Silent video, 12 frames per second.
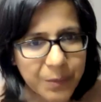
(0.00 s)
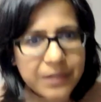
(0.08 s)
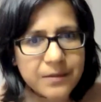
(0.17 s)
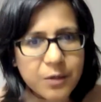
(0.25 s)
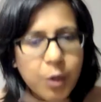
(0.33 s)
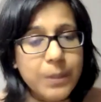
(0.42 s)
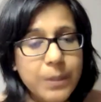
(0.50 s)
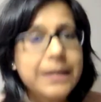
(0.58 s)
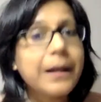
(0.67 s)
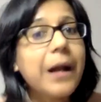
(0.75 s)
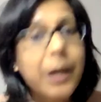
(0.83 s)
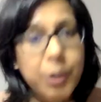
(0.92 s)
but it's always
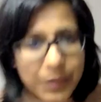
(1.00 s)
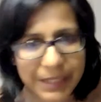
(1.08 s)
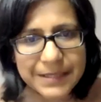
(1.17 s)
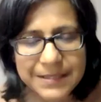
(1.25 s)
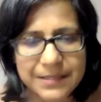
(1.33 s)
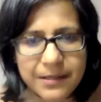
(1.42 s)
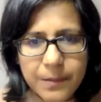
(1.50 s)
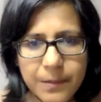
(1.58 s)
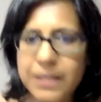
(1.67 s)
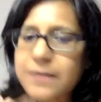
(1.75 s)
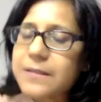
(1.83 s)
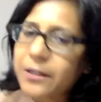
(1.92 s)
like, how do we get started?
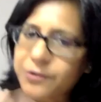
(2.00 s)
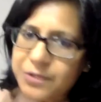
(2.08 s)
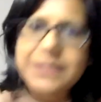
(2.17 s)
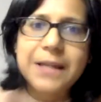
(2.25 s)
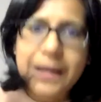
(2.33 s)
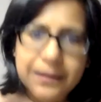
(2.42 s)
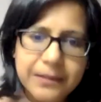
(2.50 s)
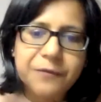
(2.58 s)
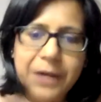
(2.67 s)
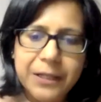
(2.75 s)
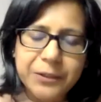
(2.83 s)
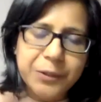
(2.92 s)
Because they understand the
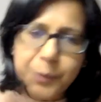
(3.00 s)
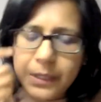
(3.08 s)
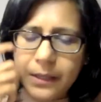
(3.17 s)
value.